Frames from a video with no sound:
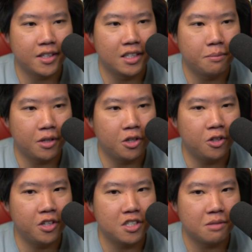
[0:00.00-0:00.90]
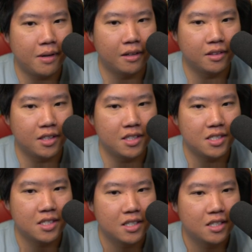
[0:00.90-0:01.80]
are going to be curious about
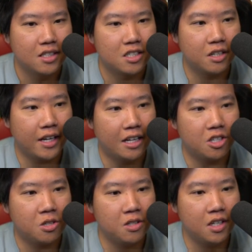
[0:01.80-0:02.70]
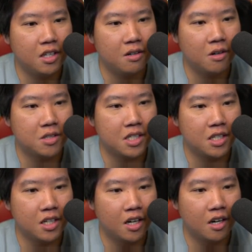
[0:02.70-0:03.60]
this. So I got 2 of the heroes
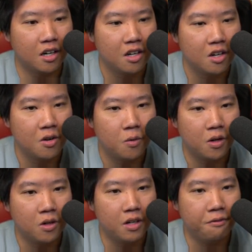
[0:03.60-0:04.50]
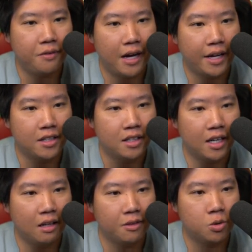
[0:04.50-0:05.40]
in here. We're going to find
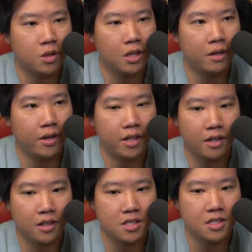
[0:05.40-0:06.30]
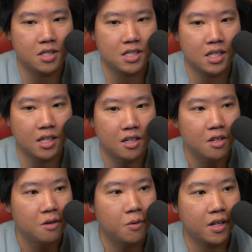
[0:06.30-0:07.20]
a level 29 right here. Let's see.
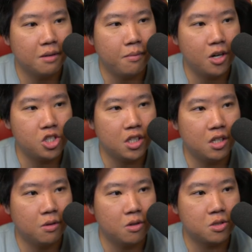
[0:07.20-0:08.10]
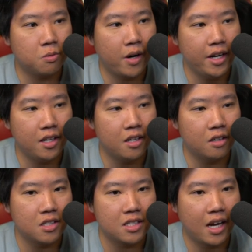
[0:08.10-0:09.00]
We're going to march the heroes right
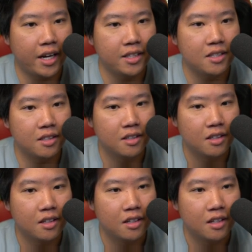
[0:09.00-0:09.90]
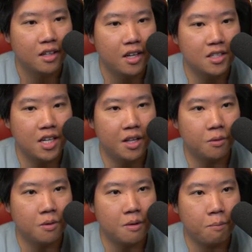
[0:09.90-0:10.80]
here on the side.
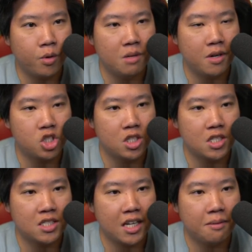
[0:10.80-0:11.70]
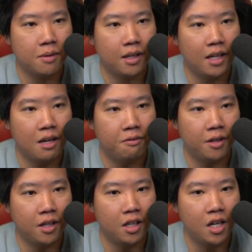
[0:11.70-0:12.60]
Then pretty much in the same
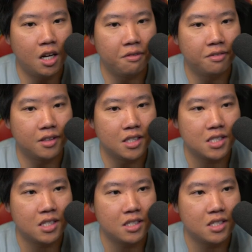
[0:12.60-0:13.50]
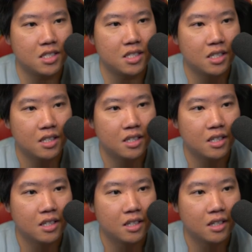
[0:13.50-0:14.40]
level of the distance.
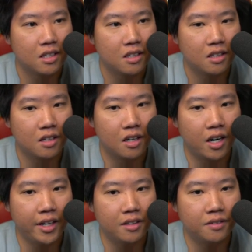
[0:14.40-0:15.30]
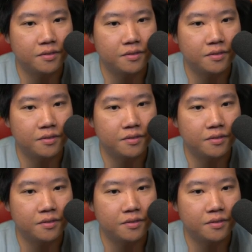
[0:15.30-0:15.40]
All right.